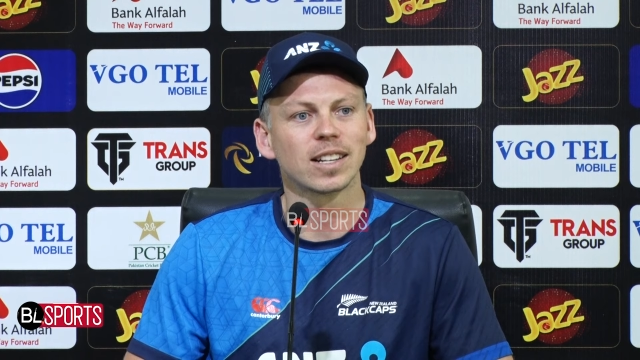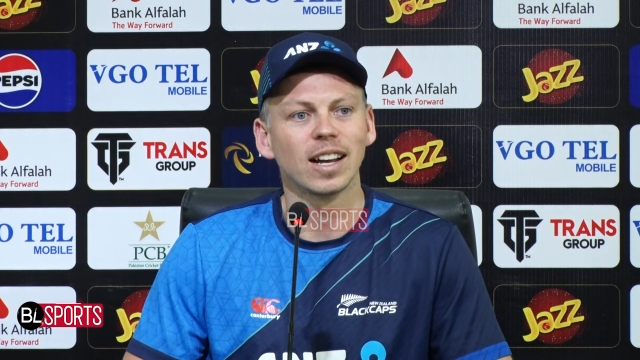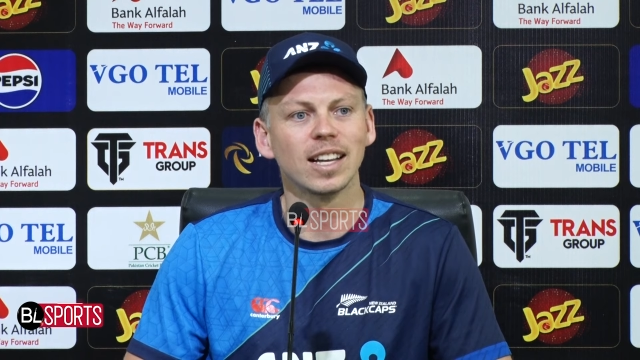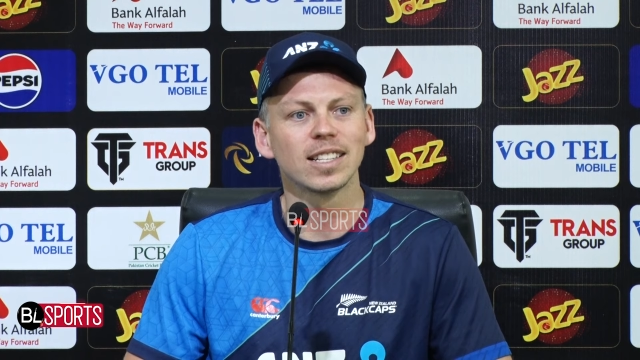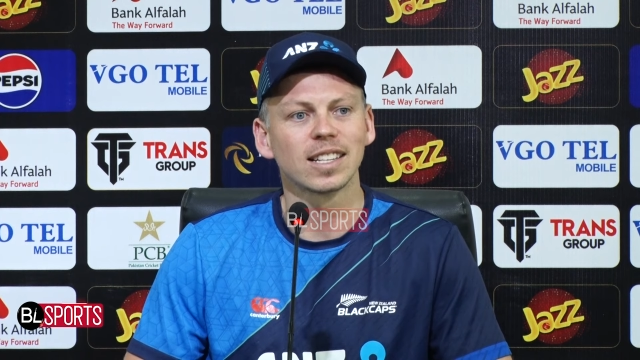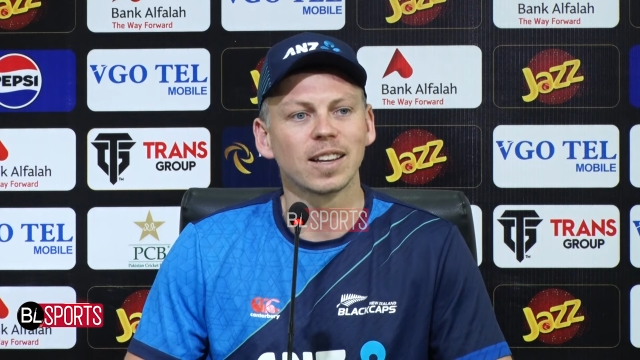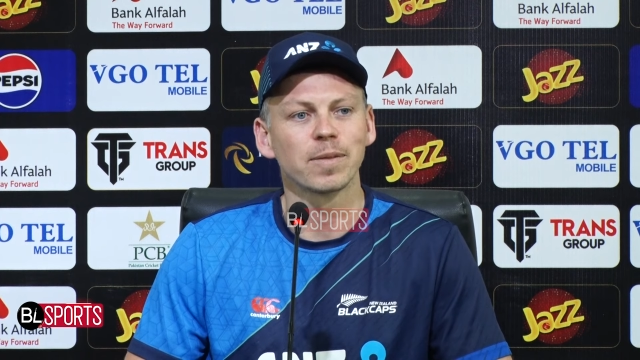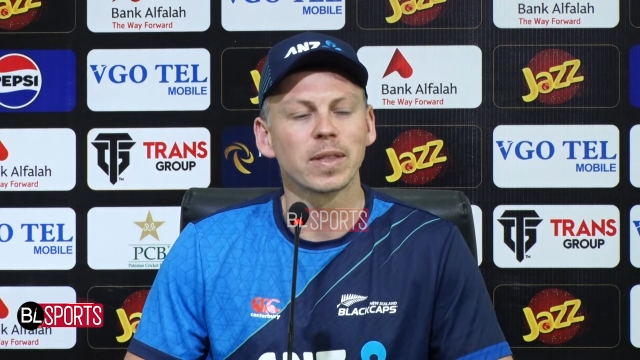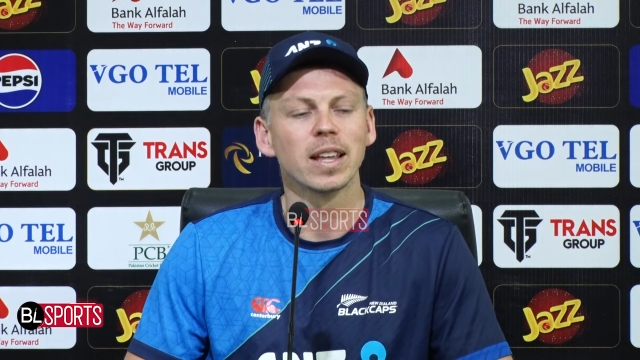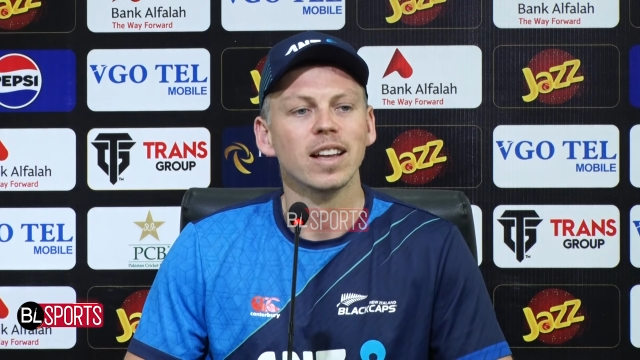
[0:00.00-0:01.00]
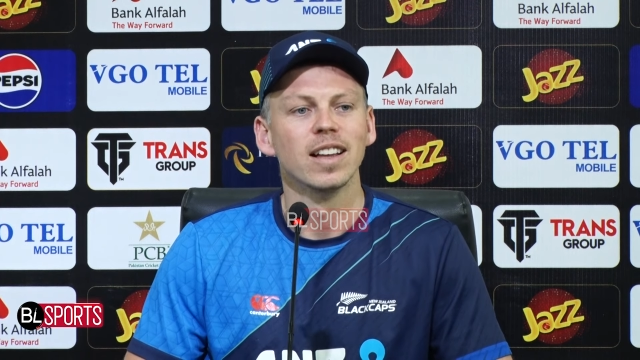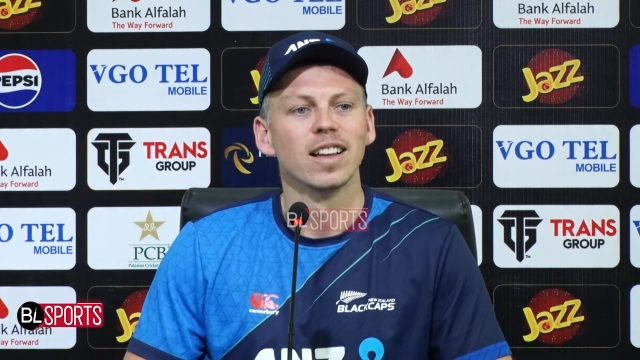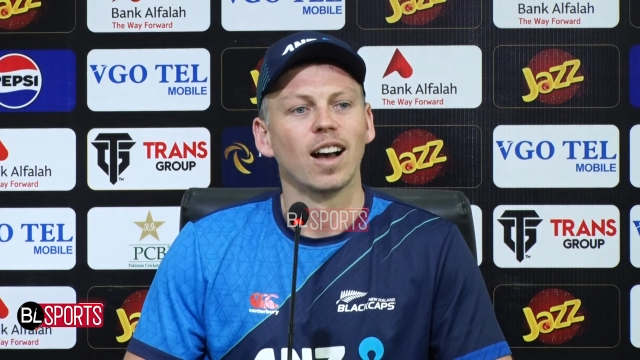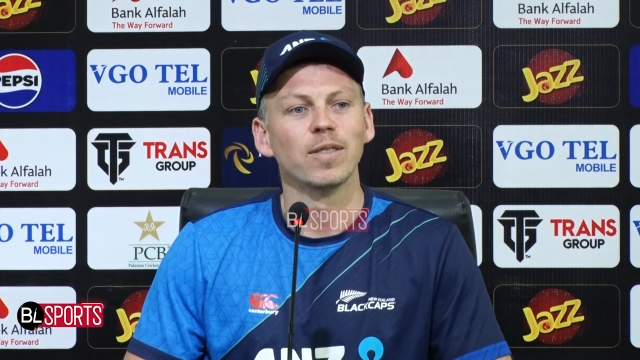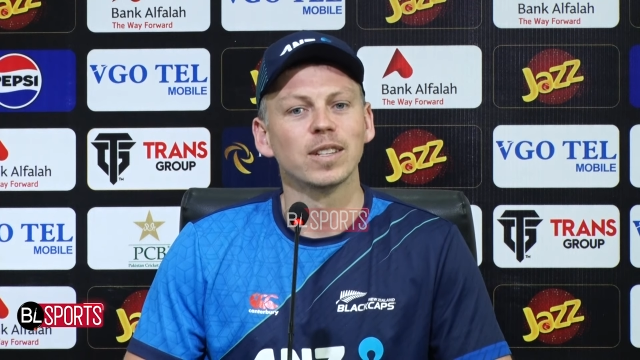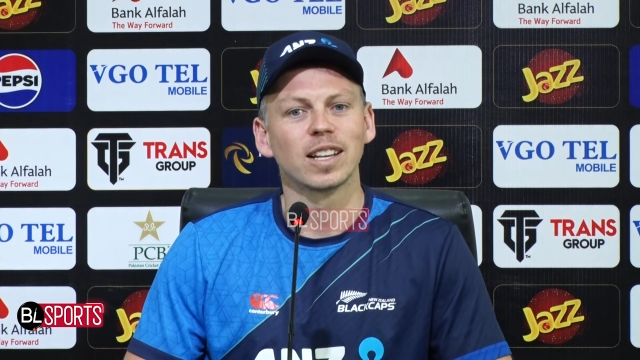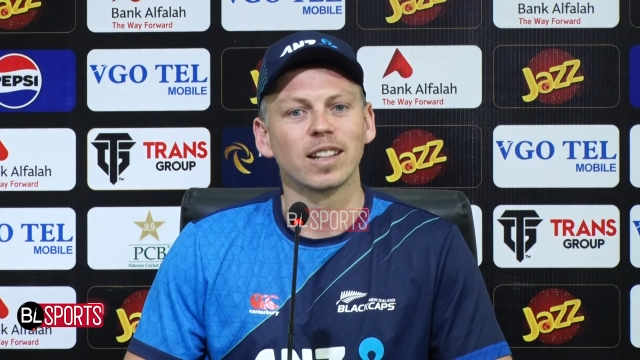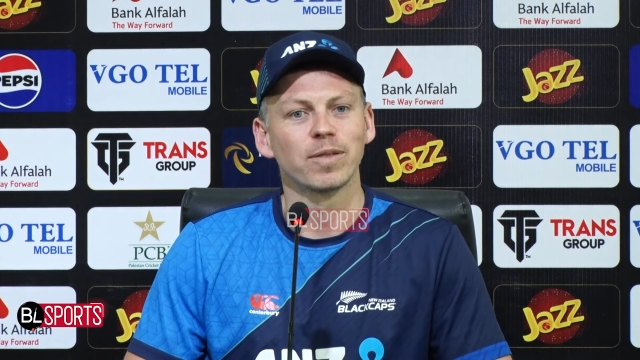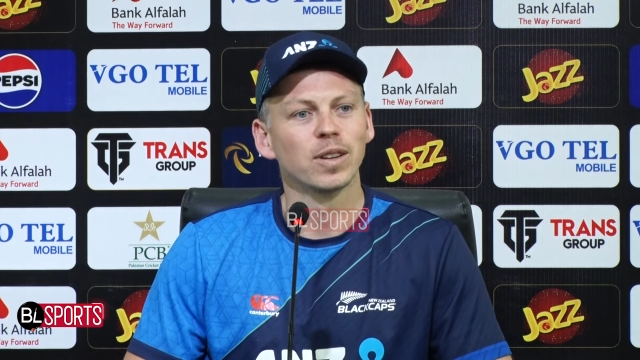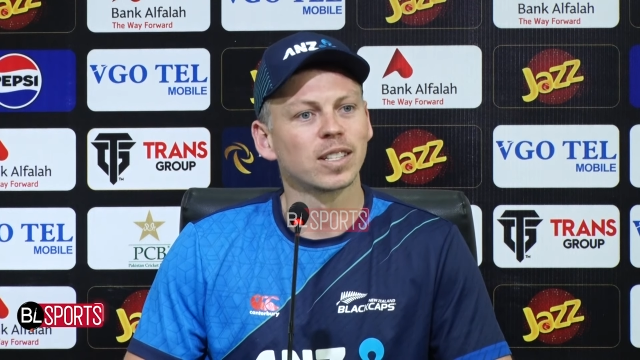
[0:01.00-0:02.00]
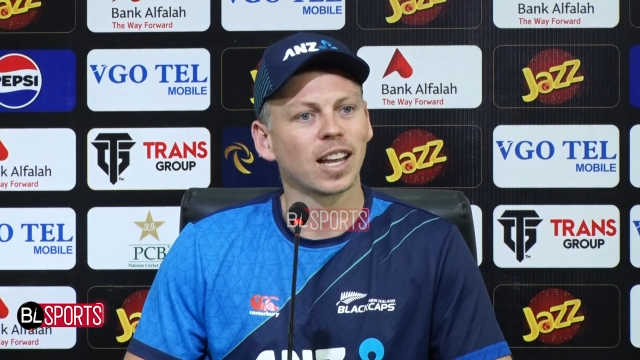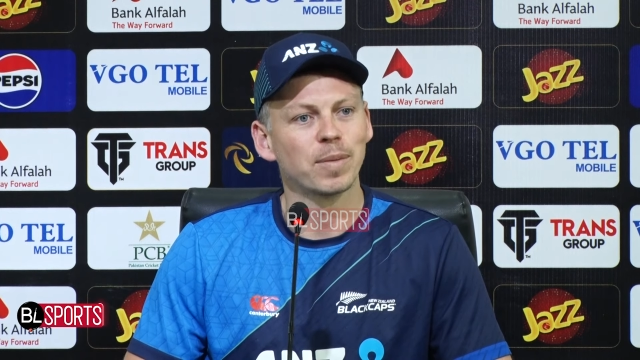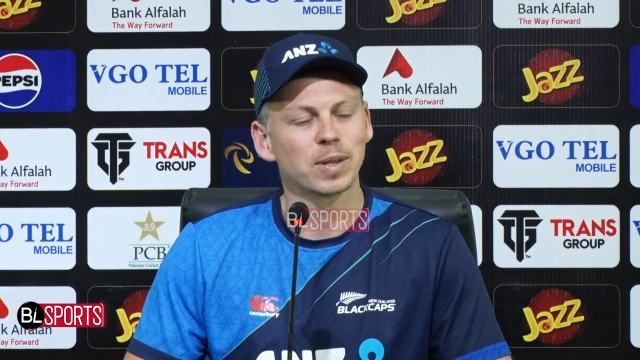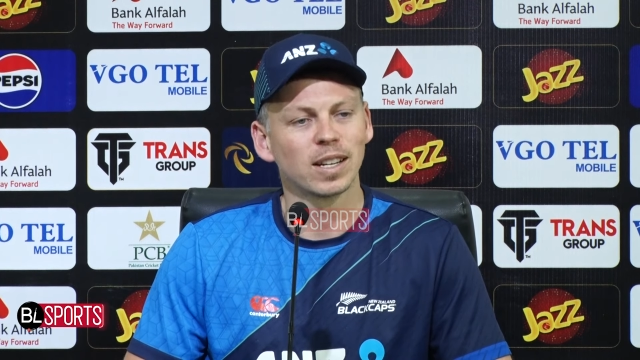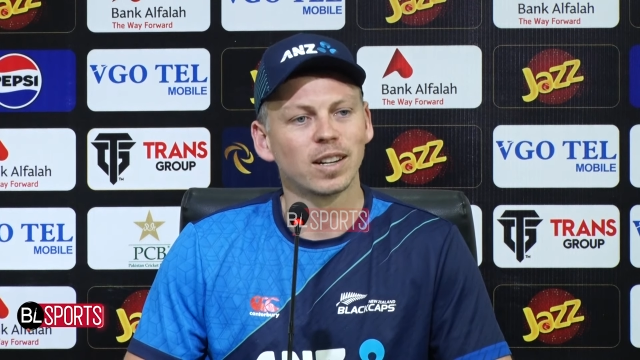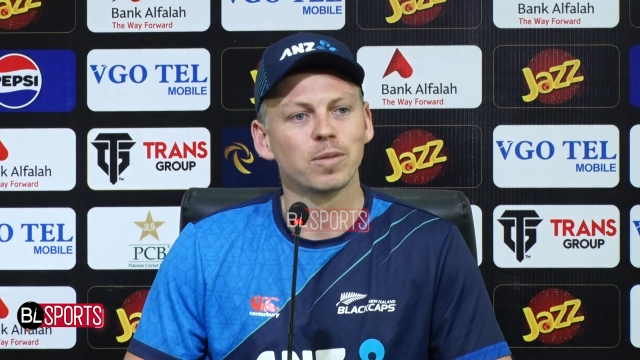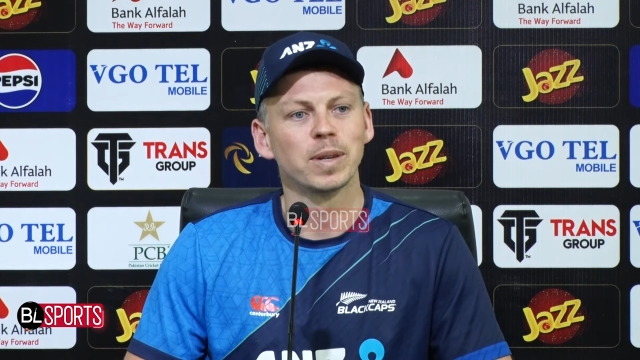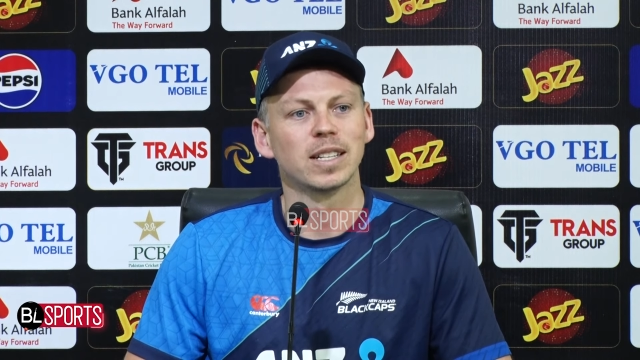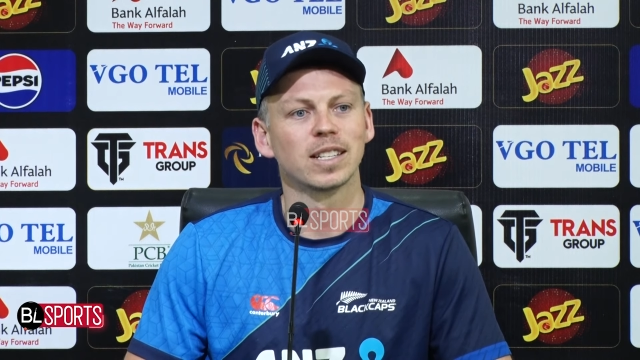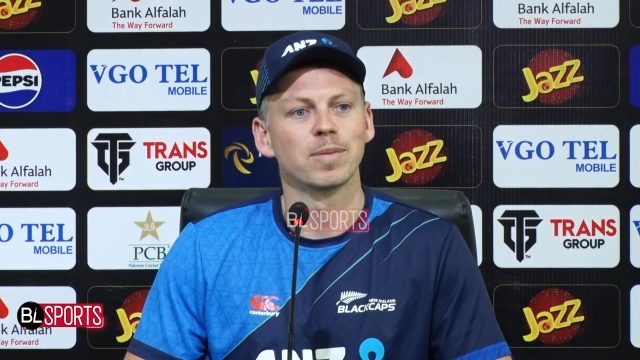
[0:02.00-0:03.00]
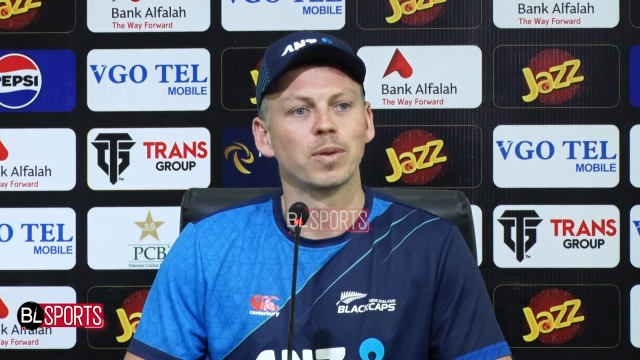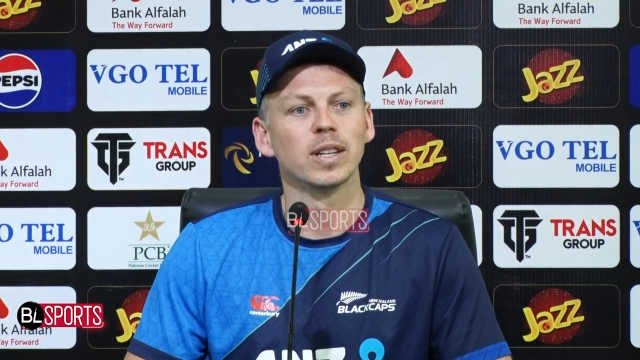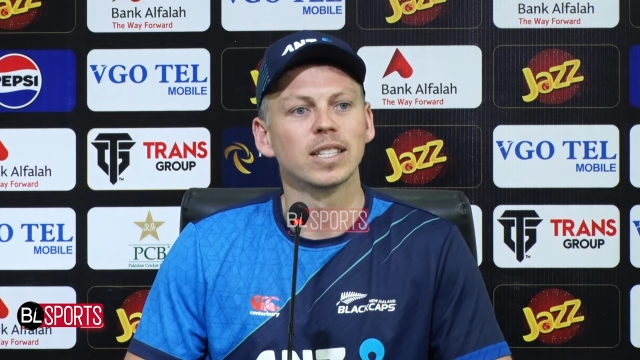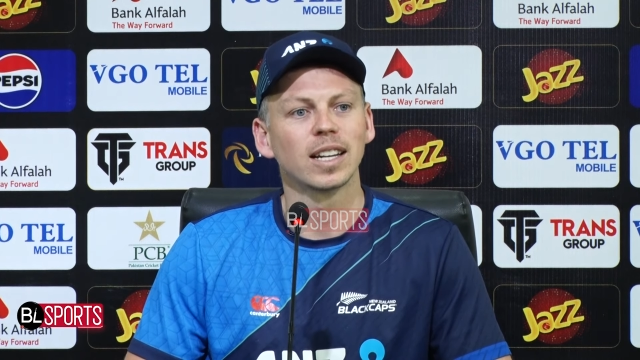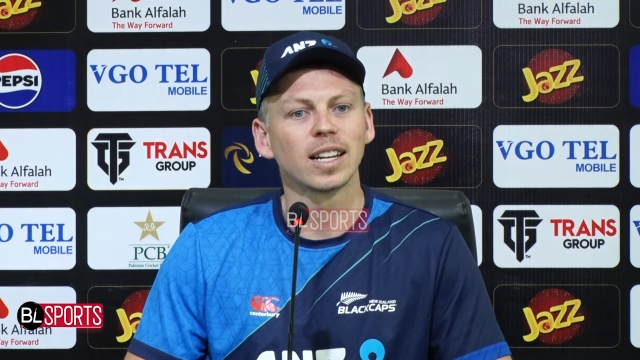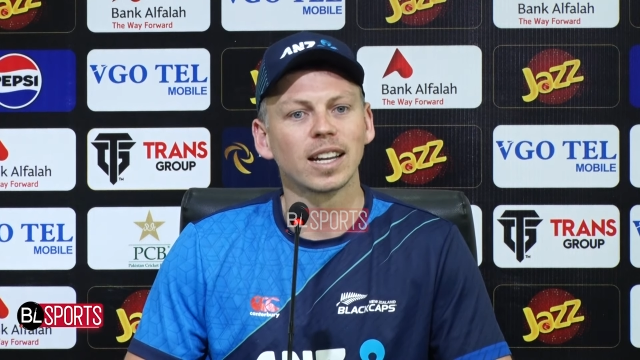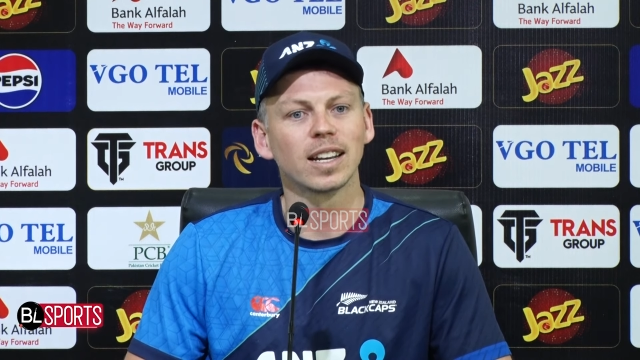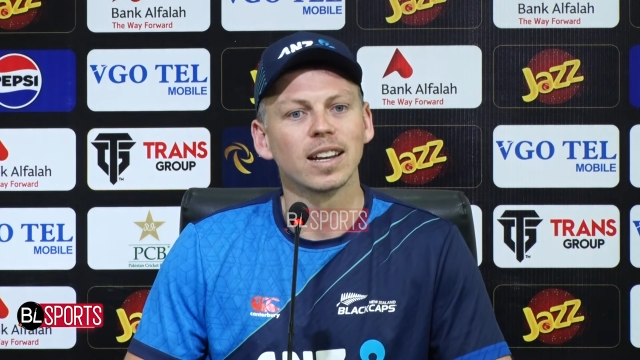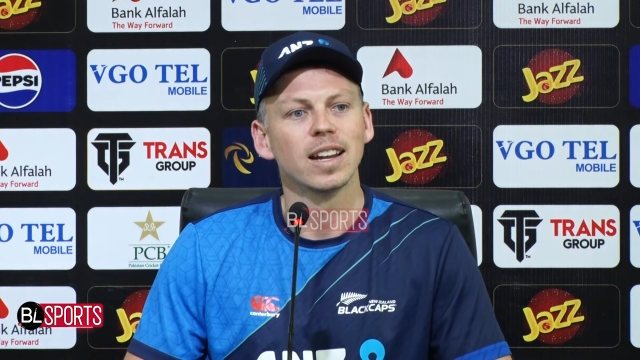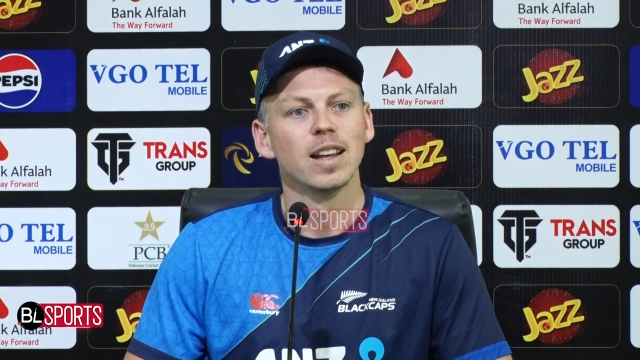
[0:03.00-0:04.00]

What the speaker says: guys. Obviously the first game was a little bit disappointing, and